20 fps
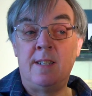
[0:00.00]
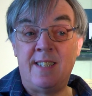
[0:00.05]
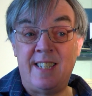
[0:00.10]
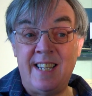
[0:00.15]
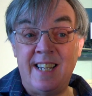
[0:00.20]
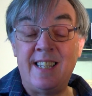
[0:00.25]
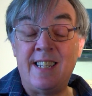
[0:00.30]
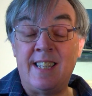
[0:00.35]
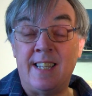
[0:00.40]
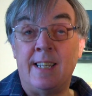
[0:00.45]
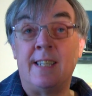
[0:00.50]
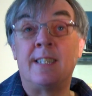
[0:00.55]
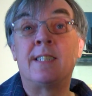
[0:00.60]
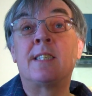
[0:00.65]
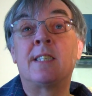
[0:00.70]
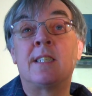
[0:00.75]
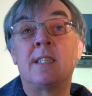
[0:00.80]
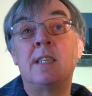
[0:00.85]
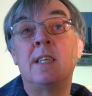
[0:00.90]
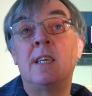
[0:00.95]
did
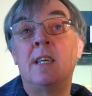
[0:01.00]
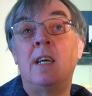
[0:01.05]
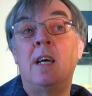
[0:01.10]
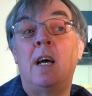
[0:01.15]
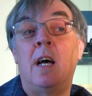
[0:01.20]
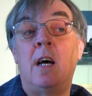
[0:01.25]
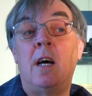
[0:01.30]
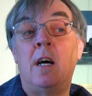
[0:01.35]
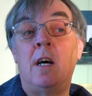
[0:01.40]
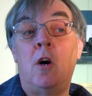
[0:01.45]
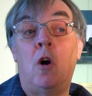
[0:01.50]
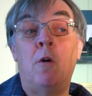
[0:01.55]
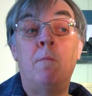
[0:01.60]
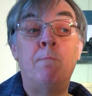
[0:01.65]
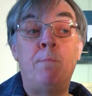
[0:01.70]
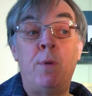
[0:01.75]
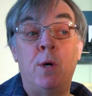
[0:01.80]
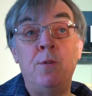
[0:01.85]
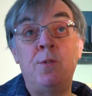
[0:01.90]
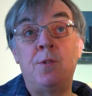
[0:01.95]
this uh, on
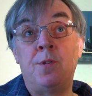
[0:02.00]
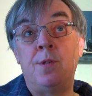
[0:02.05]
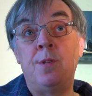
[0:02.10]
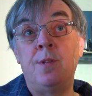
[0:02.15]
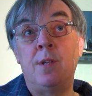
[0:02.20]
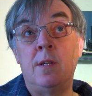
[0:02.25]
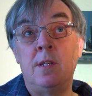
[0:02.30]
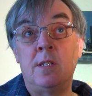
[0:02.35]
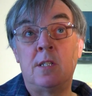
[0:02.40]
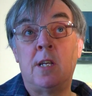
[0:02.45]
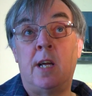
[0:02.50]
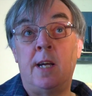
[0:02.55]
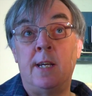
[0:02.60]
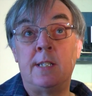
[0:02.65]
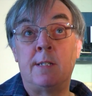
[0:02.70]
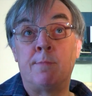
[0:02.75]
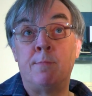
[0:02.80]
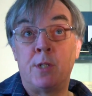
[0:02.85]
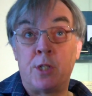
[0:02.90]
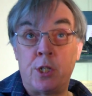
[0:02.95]
both
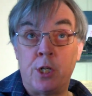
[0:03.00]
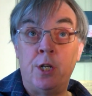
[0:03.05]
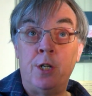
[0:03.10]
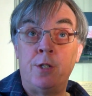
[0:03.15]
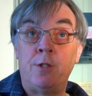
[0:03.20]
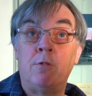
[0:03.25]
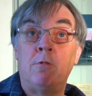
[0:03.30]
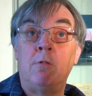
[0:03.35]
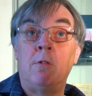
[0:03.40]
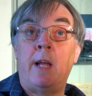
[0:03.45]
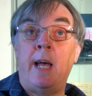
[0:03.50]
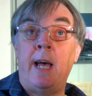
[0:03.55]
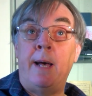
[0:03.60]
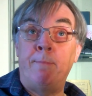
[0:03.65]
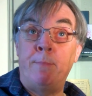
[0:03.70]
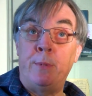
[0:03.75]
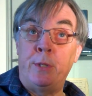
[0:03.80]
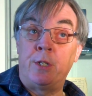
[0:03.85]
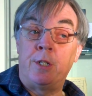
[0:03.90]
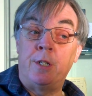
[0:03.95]
sides, maternal
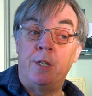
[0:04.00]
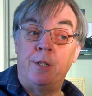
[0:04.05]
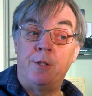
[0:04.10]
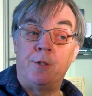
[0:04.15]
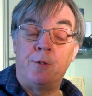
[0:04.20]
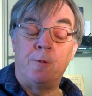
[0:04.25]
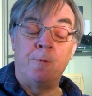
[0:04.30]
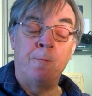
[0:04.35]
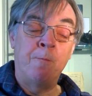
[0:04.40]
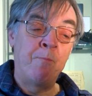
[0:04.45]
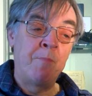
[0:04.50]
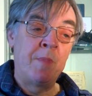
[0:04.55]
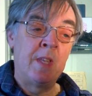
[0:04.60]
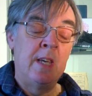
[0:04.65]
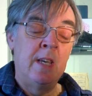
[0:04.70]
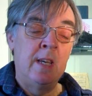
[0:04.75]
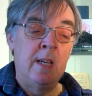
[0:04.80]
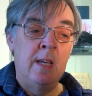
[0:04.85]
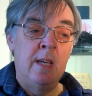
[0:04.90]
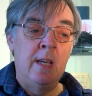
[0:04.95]
and paternal.
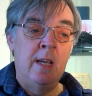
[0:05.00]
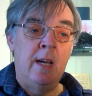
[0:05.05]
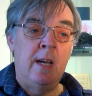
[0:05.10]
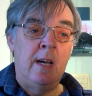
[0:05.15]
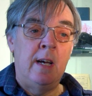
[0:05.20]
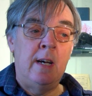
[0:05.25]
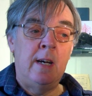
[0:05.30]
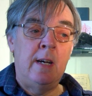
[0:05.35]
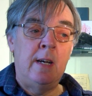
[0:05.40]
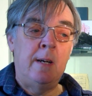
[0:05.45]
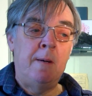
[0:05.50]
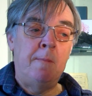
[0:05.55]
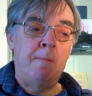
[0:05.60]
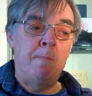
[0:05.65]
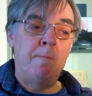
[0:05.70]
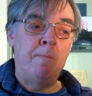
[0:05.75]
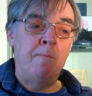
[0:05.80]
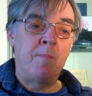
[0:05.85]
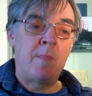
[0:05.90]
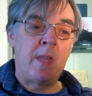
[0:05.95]

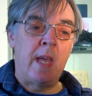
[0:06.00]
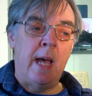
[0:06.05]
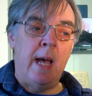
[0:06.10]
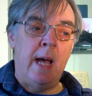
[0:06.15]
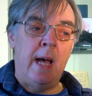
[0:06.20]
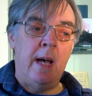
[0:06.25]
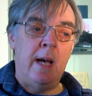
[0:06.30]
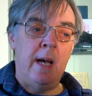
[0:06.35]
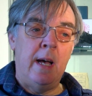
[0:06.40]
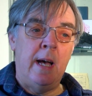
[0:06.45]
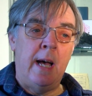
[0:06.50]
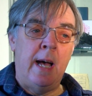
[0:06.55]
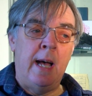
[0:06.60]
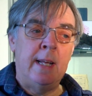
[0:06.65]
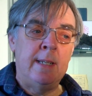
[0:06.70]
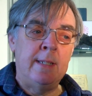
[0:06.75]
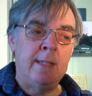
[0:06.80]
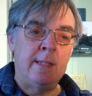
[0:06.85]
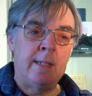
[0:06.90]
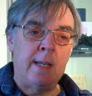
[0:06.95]
Um,
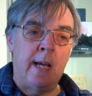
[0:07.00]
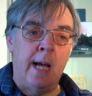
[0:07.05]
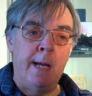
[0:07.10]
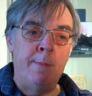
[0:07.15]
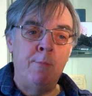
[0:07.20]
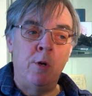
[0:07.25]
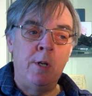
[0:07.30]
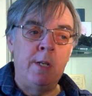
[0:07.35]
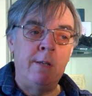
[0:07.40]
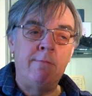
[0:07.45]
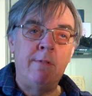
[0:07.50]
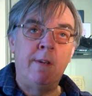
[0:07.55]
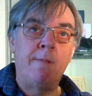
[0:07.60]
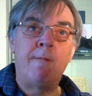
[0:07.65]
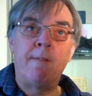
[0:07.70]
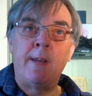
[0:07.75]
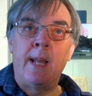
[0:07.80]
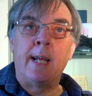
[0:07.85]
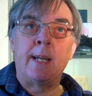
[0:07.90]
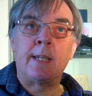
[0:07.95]
and I'm only
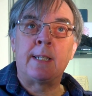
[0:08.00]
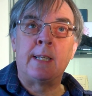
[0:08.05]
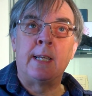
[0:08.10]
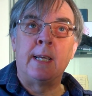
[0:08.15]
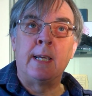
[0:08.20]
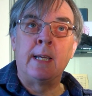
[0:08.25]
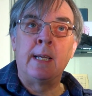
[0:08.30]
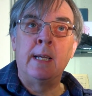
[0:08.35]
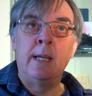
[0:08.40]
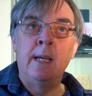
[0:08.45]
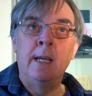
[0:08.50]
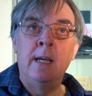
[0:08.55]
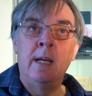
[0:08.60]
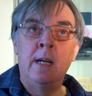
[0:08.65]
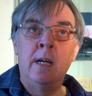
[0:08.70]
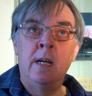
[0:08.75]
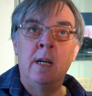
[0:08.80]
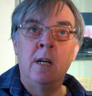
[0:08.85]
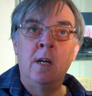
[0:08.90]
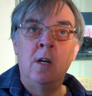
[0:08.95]
reflecting
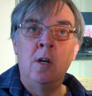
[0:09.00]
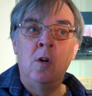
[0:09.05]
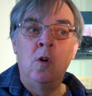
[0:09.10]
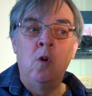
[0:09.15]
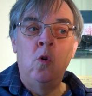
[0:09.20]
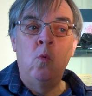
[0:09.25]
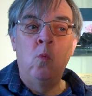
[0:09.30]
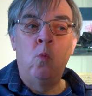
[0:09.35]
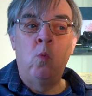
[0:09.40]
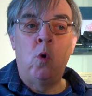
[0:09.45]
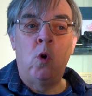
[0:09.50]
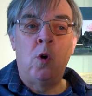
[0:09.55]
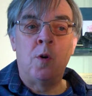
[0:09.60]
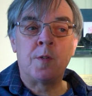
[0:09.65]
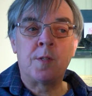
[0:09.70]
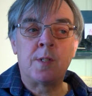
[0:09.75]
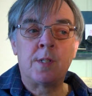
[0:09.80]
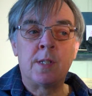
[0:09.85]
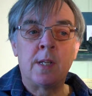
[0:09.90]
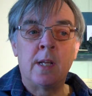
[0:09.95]

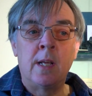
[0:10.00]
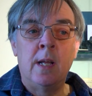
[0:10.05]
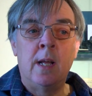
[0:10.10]
what